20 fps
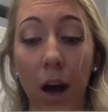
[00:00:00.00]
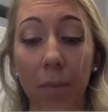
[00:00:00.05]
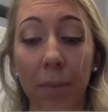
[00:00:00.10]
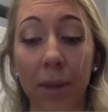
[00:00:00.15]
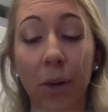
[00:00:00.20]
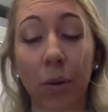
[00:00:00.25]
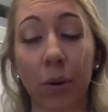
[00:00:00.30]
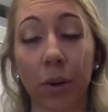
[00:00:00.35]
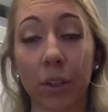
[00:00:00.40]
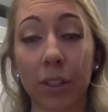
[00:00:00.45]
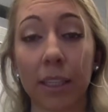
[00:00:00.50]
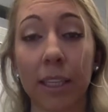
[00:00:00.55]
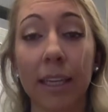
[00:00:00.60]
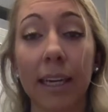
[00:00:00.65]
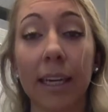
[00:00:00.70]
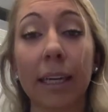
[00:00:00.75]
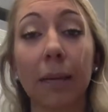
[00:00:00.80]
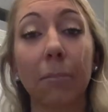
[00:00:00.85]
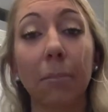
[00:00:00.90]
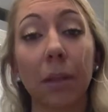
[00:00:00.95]
in order to
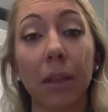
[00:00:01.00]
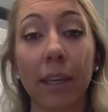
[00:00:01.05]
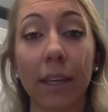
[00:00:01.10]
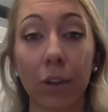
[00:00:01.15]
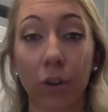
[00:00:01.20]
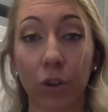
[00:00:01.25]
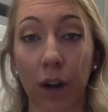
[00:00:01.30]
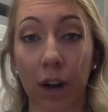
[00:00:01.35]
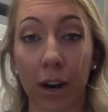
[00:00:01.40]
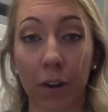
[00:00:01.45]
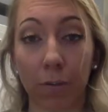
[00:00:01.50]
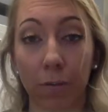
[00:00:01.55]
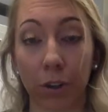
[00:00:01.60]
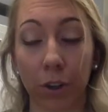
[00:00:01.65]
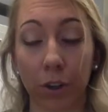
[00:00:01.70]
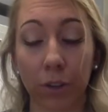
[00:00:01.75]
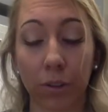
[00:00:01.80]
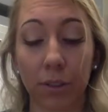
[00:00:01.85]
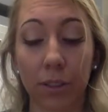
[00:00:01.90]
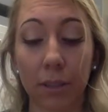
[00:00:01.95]
get complete credit for
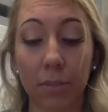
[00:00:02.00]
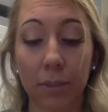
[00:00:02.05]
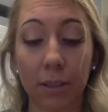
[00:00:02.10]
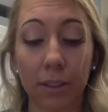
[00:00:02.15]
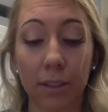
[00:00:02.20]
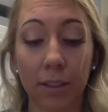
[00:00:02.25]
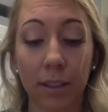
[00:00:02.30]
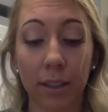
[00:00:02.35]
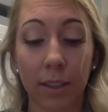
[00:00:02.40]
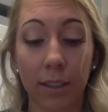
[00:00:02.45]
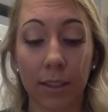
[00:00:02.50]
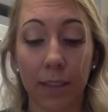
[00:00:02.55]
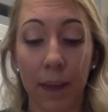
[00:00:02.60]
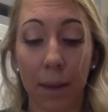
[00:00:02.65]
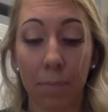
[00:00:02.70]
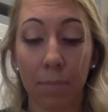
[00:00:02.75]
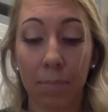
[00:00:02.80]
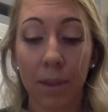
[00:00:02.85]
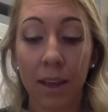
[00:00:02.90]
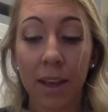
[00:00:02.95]
your CBC
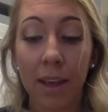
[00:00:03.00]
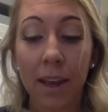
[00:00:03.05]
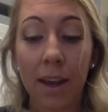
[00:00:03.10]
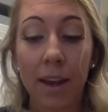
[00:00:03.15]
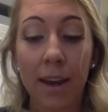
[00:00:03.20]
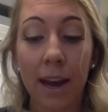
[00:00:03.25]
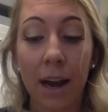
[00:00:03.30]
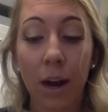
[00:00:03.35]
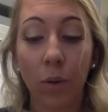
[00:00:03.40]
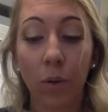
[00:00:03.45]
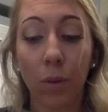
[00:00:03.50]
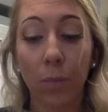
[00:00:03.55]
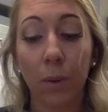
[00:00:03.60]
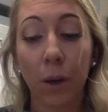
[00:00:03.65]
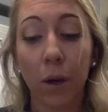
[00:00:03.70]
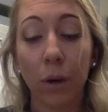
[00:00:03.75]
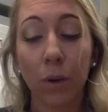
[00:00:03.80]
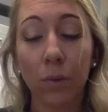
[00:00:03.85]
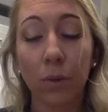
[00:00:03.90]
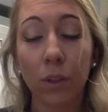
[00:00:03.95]
exam. Now, the
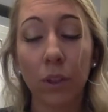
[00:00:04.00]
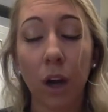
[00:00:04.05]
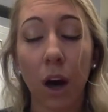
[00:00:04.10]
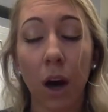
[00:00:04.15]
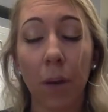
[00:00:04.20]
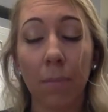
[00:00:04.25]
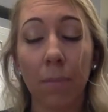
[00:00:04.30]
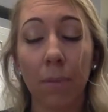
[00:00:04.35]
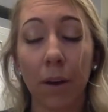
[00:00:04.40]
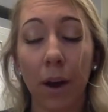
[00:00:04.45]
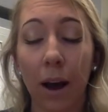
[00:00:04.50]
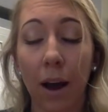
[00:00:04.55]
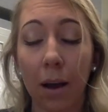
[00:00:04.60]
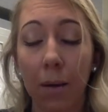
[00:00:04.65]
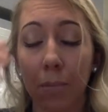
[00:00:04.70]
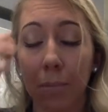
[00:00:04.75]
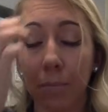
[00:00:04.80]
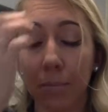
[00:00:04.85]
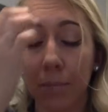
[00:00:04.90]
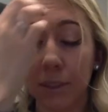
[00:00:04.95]
post-op
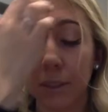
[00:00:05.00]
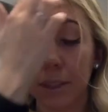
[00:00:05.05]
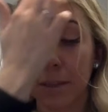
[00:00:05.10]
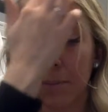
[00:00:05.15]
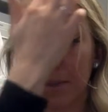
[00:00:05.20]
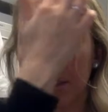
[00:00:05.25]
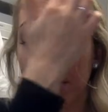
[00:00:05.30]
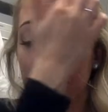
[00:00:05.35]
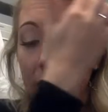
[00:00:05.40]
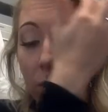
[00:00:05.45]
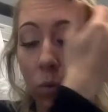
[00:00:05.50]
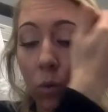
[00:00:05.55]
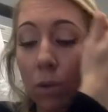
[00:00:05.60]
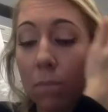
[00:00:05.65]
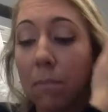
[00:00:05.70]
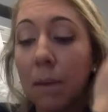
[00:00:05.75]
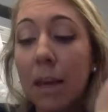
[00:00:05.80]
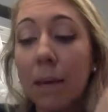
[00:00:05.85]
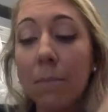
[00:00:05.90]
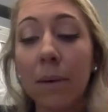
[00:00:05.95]
CBC, we
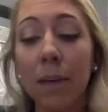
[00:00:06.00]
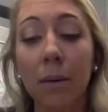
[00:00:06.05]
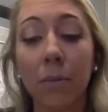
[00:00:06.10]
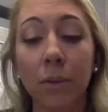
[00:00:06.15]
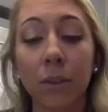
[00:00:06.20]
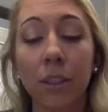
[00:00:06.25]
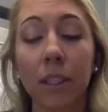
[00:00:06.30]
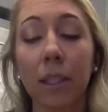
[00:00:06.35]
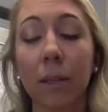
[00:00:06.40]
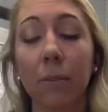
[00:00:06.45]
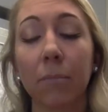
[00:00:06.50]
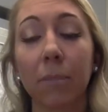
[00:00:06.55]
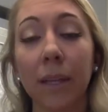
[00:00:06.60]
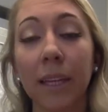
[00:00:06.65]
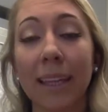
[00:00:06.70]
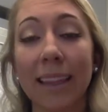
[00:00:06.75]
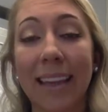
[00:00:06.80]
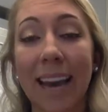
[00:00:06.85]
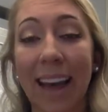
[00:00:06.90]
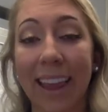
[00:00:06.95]
may be able to
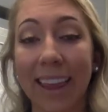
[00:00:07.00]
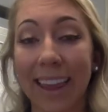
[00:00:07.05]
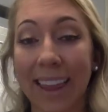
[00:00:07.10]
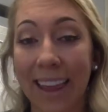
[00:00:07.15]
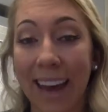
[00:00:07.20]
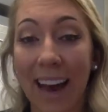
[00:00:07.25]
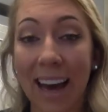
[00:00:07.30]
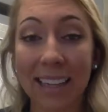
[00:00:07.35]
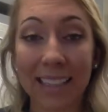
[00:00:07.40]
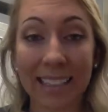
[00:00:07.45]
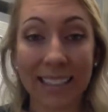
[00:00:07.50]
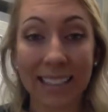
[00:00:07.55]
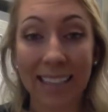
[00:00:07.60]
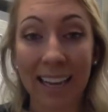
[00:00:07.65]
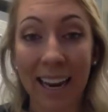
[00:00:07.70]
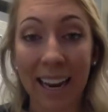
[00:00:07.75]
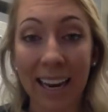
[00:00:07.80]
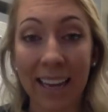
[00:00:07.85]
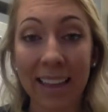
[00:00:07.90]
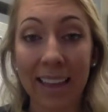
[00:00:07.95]
complete that
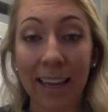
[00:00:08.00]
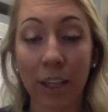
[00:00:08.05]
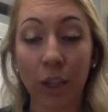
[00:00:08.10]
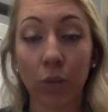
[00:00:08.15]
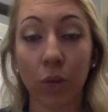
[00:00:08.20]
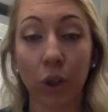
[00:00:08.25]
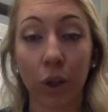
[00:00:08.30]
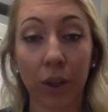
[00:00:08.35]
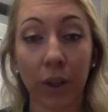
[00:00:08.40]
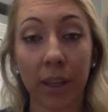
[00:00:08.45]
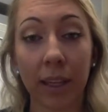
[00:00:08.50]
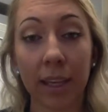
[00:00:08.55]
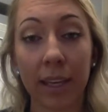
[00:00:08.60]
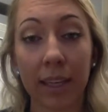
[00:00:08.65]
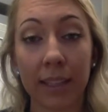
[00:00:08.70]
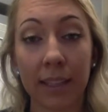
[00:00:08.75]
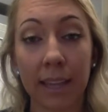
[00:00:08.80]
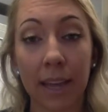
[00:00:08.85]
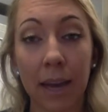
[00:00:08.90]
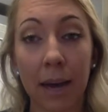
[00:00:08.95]
day that you took the
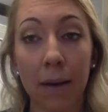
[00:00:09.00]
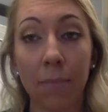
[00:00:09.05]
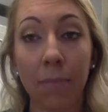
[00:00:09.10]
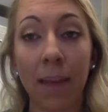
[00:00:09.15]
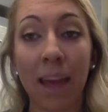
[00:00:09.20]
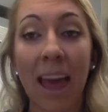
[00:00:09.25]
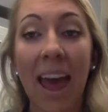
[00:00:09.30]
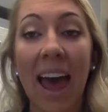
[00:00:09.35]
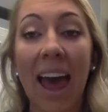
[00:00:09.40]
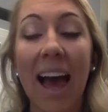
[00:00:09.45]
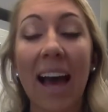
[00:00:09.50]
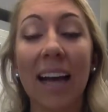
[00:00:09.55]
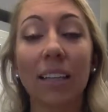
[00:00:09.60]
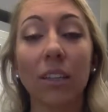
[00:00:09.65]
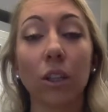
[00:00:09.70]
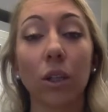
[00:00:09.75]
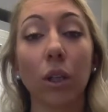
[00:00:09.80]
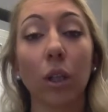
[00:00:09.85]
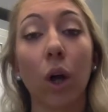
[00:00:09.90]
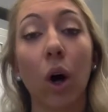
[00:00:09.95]
exam, as
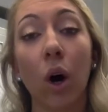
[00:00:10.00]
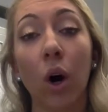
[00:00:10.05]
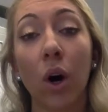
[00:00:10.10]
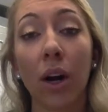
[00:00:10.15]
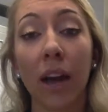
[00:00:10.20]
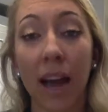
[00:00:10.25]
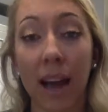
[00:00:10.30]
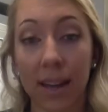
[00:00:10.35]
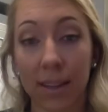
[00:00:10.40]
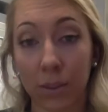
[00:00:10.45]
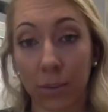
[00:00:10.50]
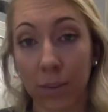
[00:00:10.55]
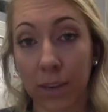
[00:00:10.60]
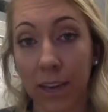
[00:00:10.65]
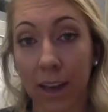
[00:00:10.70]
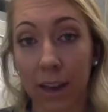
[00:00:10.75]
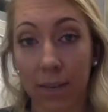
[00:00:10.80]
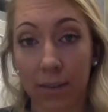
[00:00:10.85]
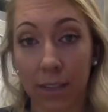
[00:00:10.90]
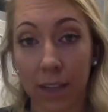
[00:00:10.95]
long as we
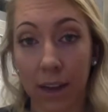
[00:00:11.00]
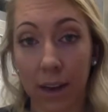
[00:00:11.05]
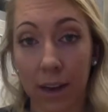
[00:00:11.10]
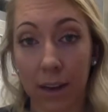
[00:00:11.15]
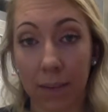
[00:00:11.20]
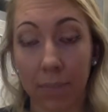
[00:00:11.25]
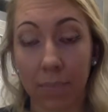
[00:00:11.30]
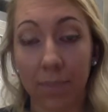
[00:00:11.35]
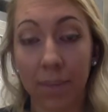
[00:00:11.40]
have time.